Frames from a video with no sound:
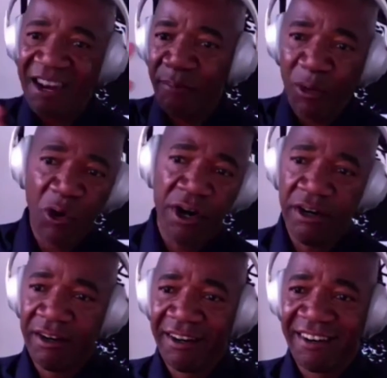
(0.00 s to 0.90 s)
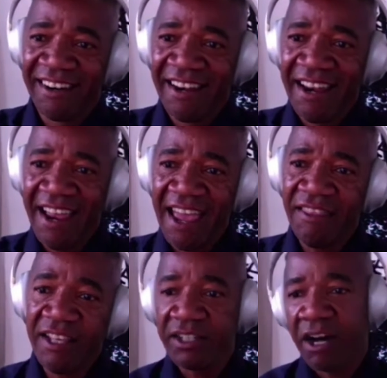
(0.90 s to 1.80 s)
important and
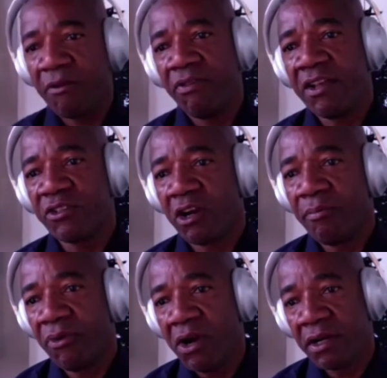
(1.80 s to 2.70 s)
these other things are important.